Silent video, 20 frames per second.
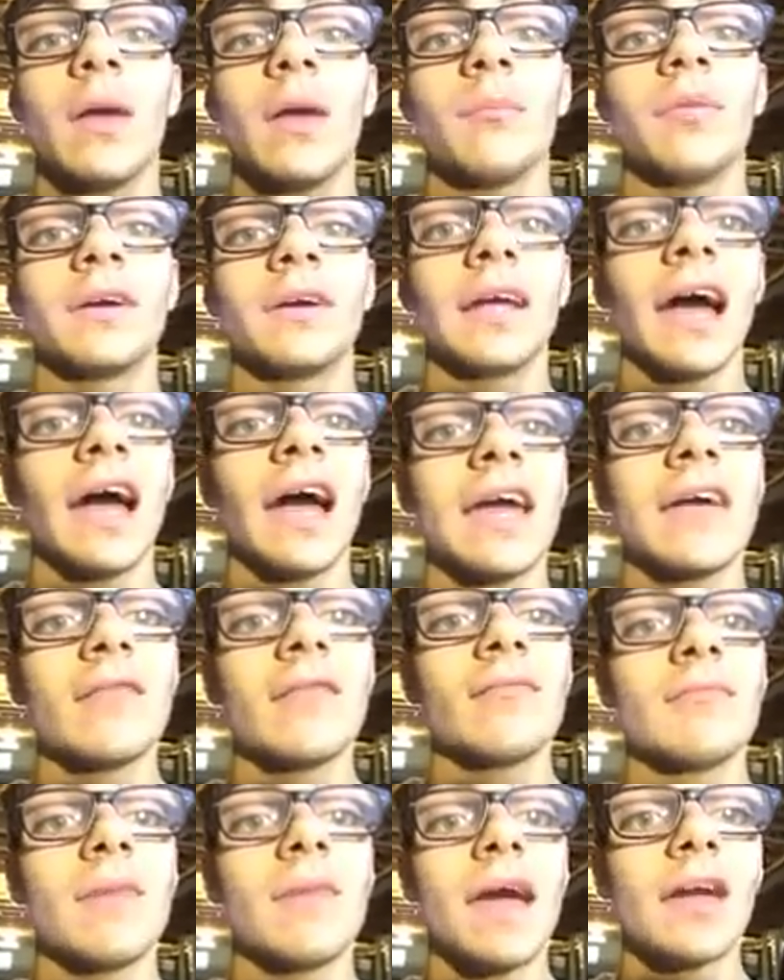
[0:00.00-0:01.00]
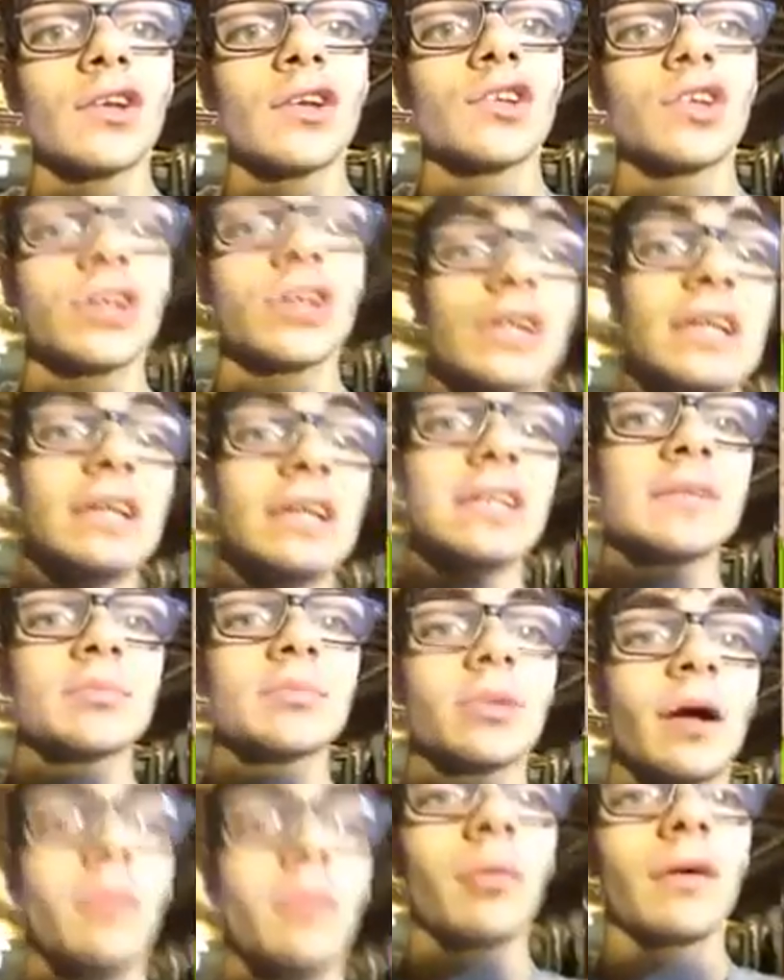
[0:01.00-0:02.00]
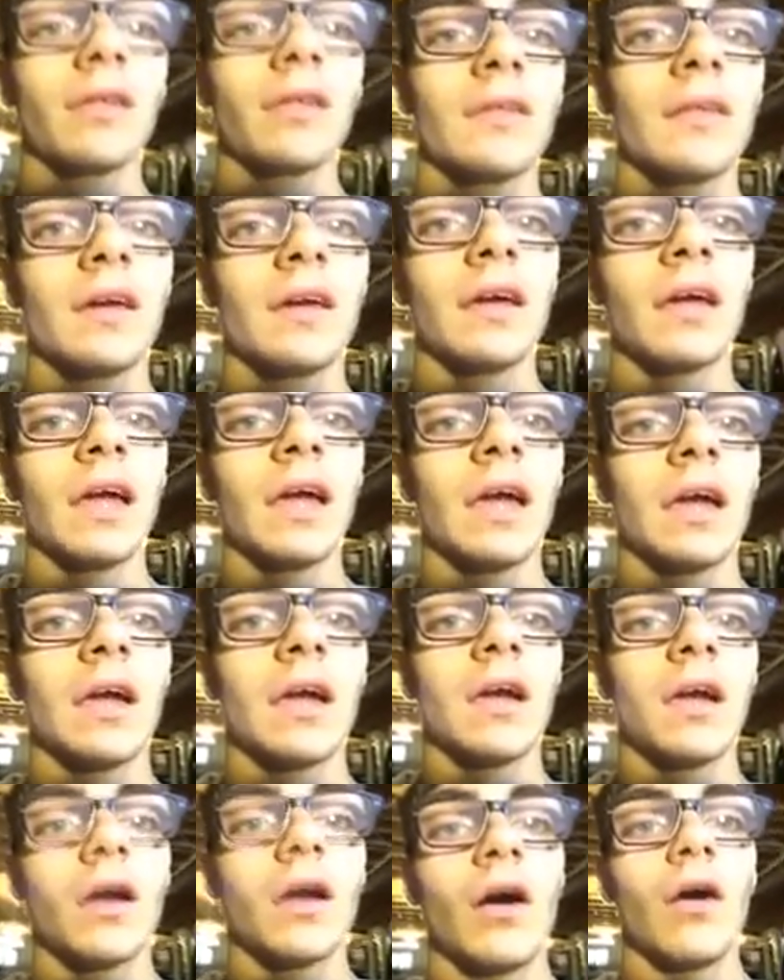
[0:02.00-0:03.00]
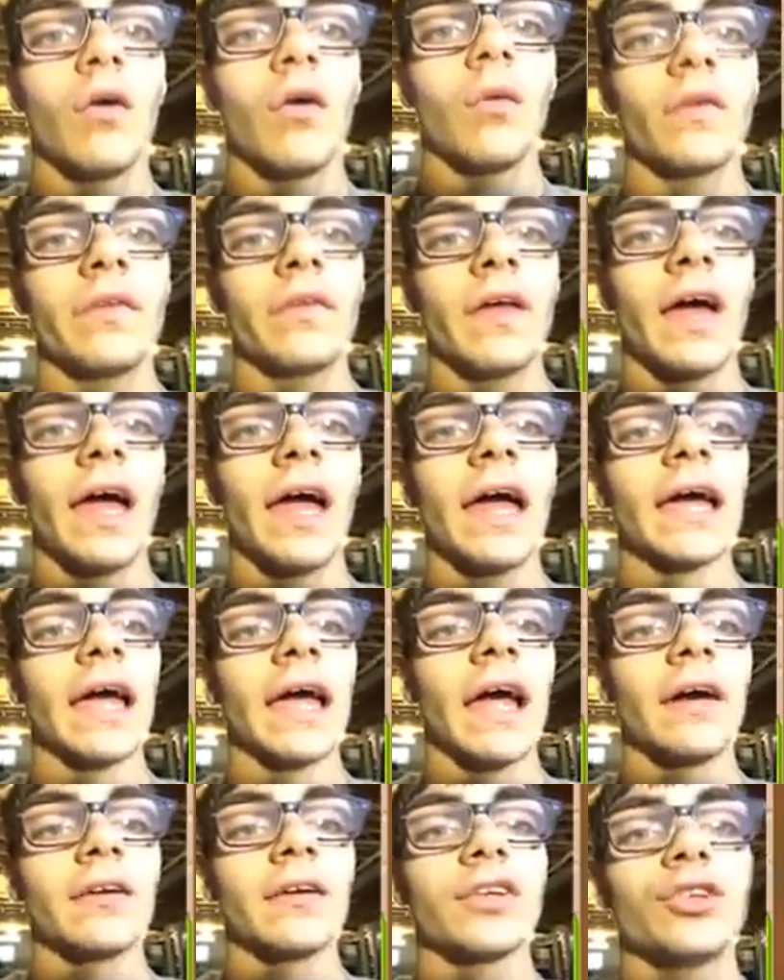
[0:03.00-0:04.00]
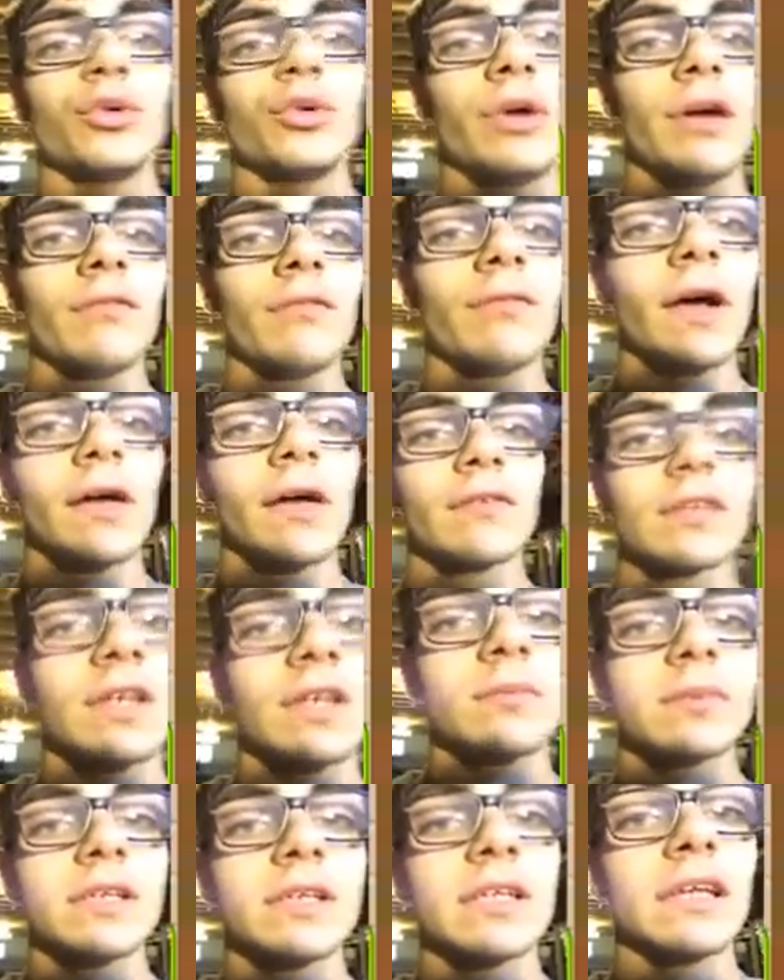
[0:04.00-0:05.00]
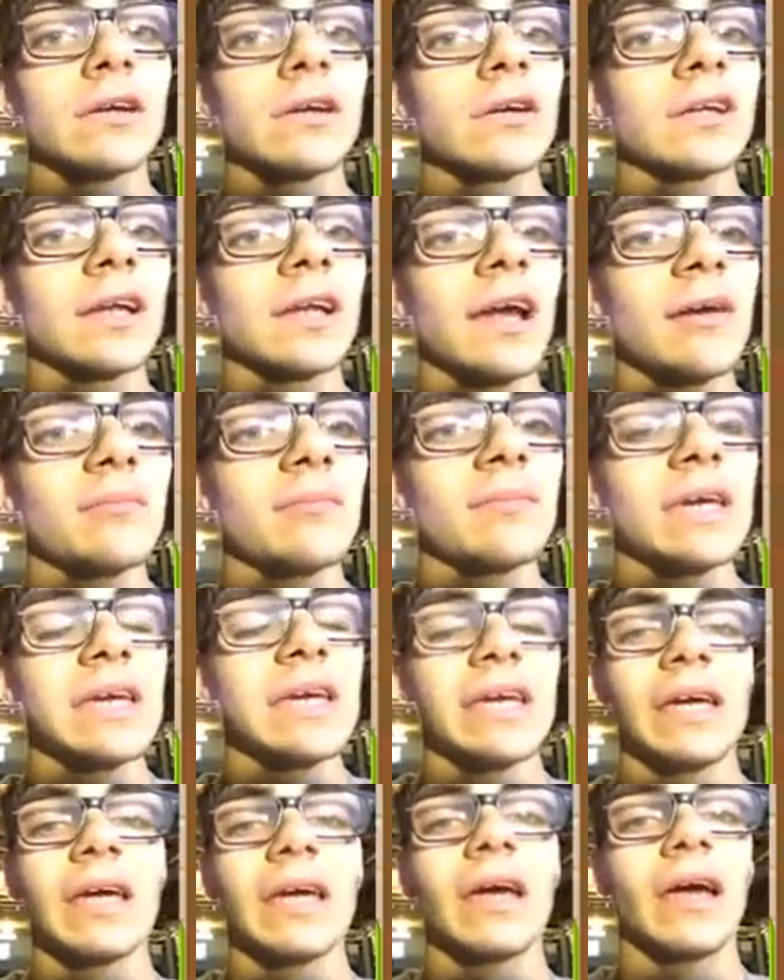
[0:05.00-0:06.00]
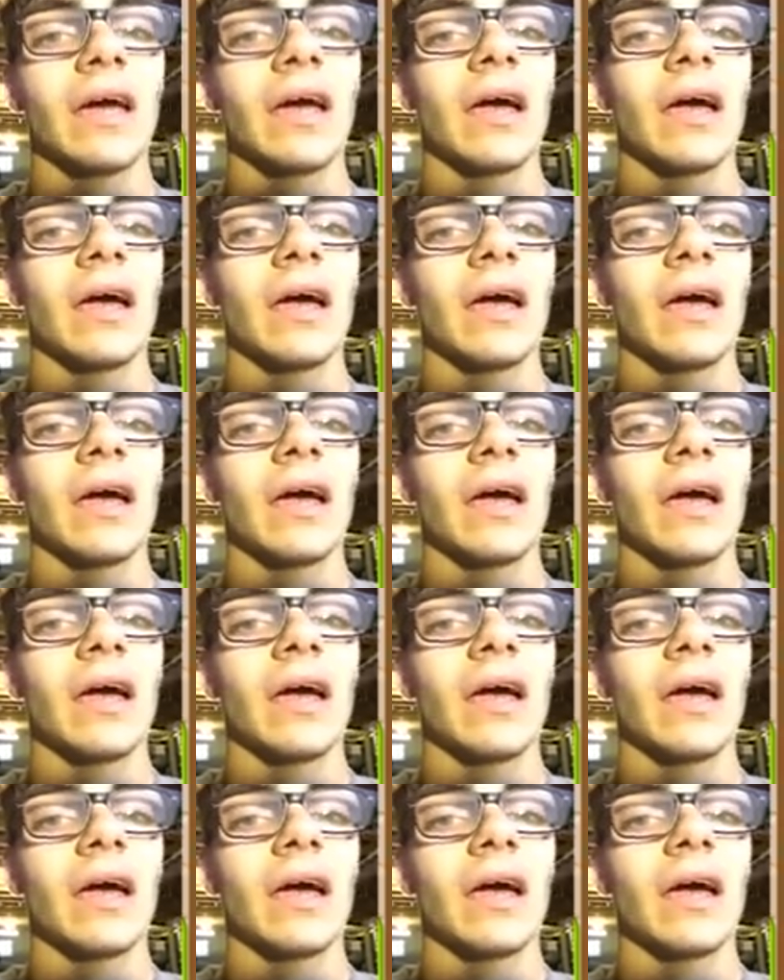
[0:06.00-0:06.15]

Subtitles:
but I imagine he's probably thinking, what the heck, how did you get 5 subs in there and not me?